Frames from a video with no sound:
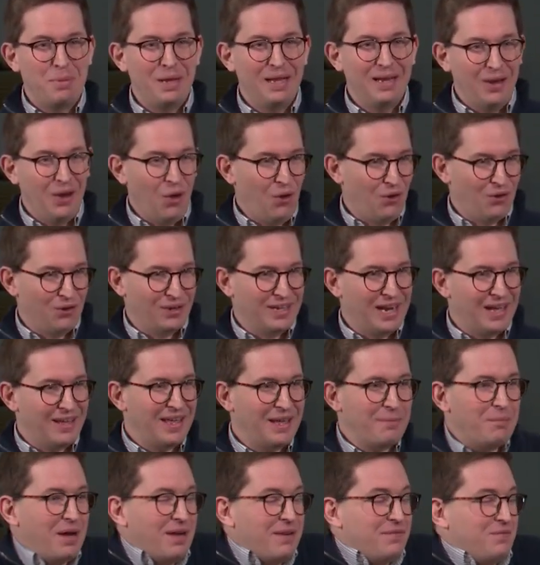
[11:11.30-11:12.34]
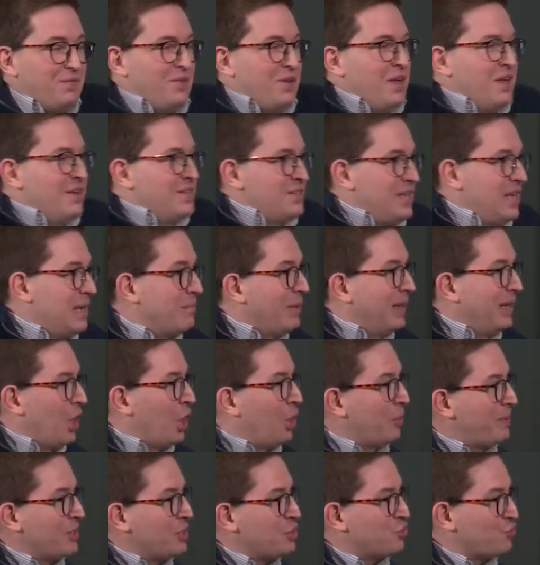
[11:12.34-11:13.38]
belong. Now, that might seem a
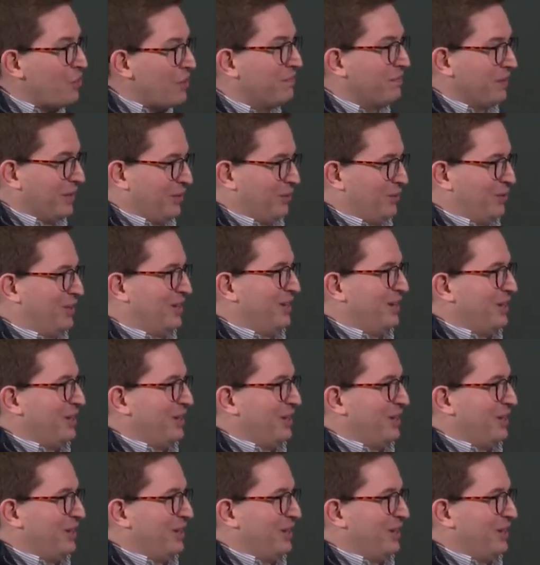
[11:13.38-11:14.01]
little bit trivial.